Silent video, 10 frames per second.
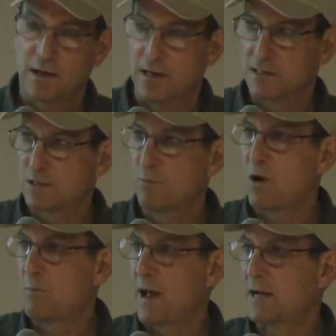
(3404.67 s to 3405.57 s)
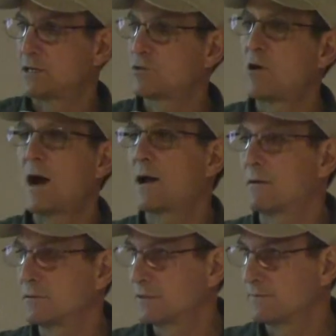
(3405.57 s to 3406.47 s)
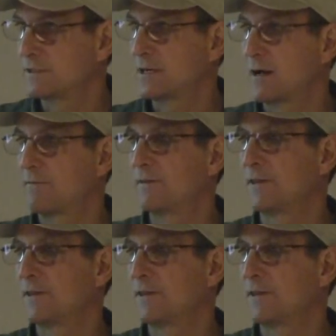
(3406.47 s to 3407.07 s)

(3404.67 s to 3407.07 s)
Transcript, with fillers: uh, small batch trials of stuff